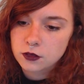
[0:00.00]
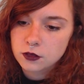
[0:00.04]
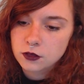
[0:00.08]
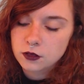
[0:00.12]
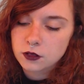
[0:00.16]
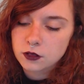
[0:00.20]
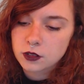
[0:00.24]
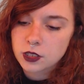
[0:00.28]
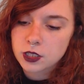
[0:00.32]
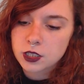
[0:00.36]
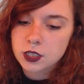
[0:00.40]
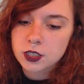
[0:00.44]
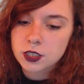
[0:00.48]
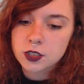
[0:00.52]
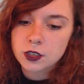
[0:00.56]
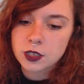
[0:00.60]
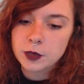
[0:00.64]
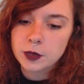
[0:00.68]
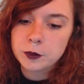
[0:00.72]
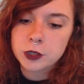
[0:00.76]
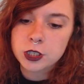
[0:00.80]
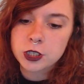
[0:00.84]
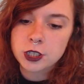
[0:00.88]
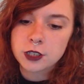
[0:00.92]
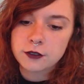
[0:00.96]
The
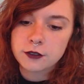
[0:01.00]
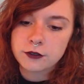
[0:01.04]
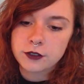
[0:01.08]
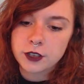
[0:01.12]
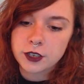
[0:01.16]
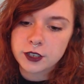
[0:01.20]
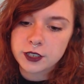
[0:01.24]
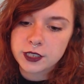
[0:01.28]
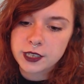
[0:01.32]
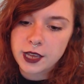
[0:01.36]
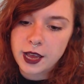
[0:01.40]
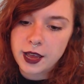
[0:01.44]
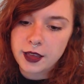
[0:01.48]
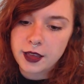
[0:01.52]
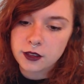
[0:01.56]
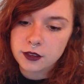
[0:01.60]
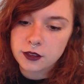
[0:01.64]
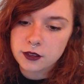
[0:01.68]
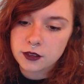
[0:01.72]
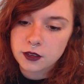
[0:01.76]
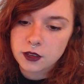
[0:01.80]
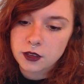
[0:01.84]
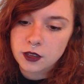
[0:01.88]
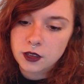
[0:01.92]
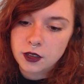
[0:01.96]
description of their death,
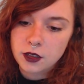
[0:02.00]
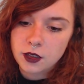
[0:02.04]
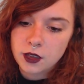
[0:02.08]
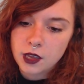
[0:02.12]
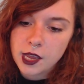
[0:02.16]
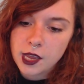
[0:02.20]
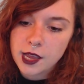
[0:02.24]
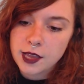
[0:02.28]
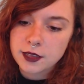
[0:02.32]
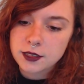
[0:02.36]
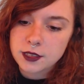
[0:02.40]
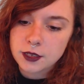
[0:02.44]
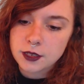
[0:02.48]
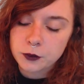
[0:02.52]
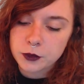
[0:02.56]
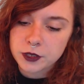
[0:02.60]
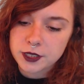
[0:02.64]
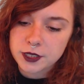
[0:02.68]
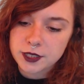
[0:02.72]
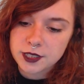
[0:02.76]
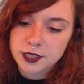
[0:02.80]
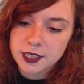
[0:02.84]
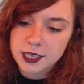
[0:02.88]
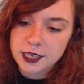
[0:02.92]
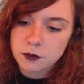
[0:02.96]
as it was
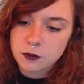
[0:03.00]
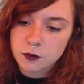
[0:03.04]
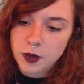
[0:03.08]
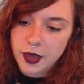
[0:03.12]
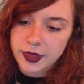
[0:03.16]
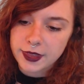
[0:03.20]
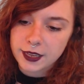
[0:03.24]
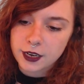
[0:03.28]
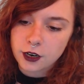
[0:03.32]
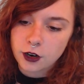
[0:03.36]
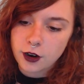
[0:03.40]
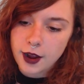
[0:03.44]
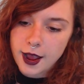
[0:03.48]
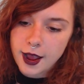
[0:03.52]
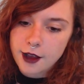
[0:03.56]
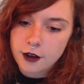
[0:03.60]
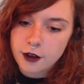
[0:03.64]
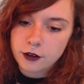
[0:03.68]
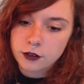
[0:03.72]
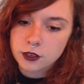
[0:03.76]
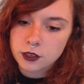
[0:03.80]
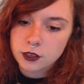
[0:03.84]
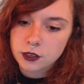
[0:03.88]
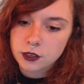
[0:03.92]
seen by the crowd,